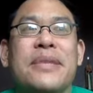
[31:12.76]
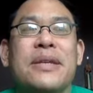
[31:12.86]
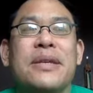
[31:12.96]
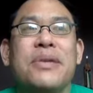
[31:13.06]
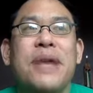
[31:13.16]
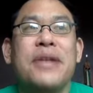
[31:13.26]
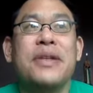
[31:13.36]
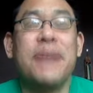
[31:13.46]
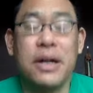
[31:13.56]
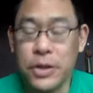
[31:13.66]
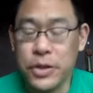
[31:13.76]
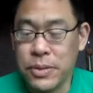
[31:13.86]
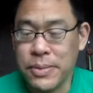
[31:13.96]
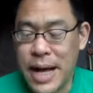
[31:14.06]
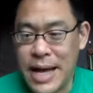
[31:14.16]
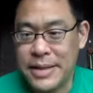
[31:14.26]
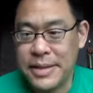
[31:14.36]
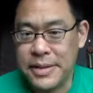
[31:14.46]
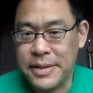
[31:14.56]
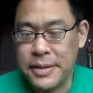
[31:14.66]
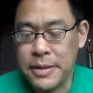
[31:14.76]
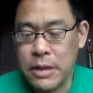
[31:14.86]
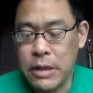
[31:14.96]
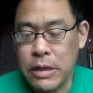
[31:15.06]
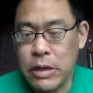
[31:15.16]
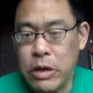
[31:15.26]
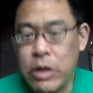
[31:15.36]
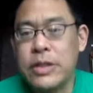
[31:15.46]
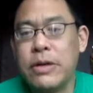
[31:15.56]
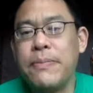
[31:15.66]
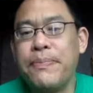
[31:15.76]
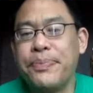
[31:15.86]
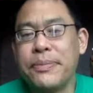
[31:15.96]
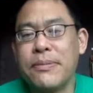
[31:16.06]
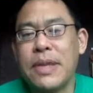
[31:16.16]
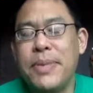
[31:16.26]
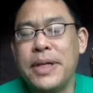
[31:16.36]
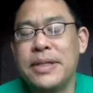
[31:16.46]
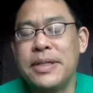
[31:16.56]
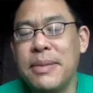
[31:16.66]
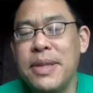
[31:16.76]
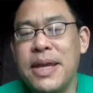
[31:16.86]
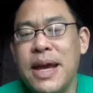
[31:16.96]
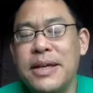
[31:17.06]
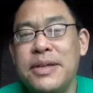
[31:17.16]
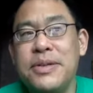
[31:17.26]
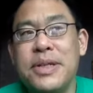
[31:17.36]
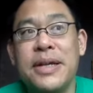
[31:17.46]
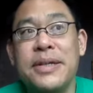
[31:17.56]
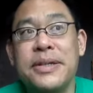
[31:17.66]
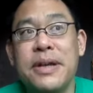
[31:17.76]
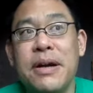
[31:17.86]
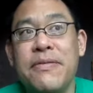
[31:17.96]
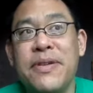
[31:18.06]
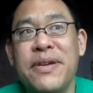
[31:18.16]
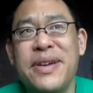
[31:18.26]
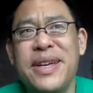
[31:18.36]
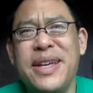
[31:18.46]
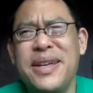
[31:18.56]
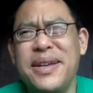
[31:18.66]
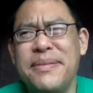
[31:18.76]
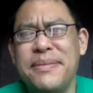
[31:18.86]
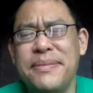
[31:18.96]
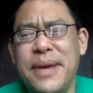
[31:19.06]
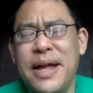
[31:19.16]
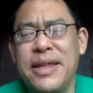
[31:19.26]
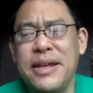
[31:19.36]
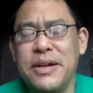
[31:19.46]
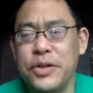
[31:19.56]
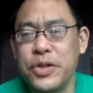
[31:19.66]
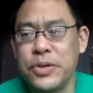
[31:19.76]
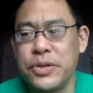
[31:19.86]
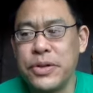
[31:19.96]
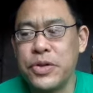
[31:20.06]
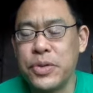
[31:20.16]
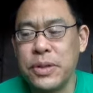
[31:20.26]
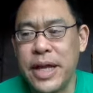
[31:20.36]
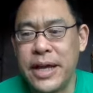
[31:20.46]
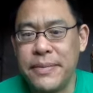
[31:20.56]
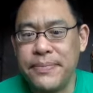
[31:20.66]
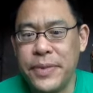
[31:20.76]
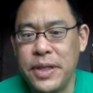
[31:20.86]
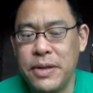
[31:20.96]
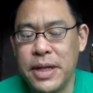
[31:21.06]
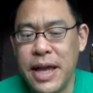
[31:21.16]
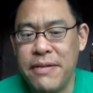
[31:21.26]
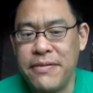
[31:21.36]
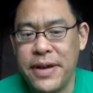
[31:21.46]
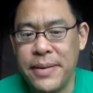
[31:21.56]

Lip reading: You were asking about cultural biases. So, but some of the IQ tests are very, I think, culture neutral. Like you can have,